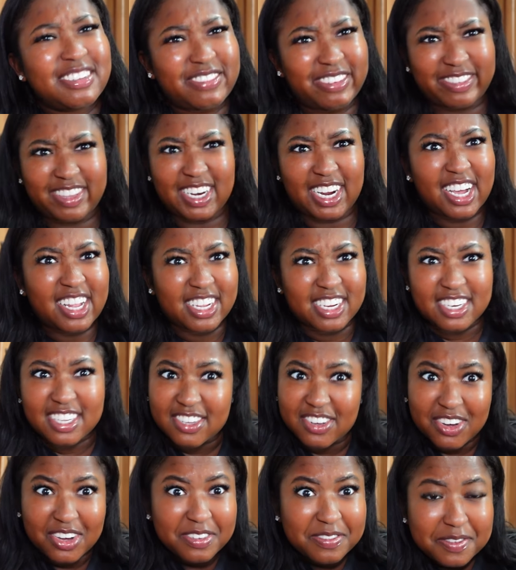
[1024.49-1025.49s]
$50
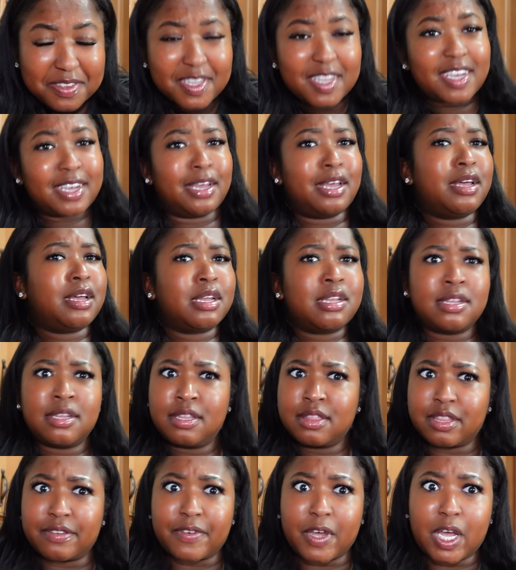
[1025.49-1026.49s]
off.
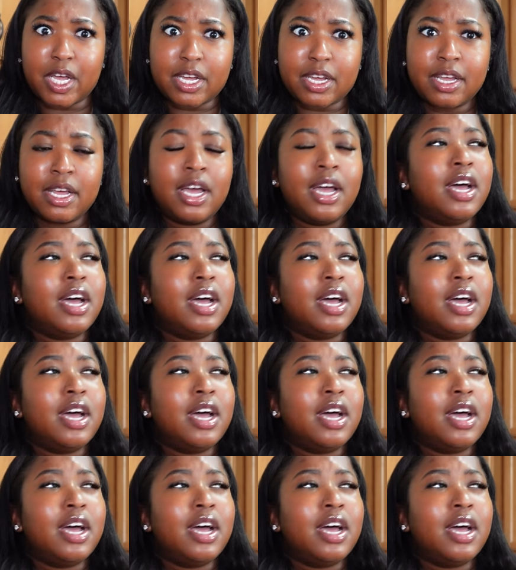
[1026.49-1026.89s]
The book.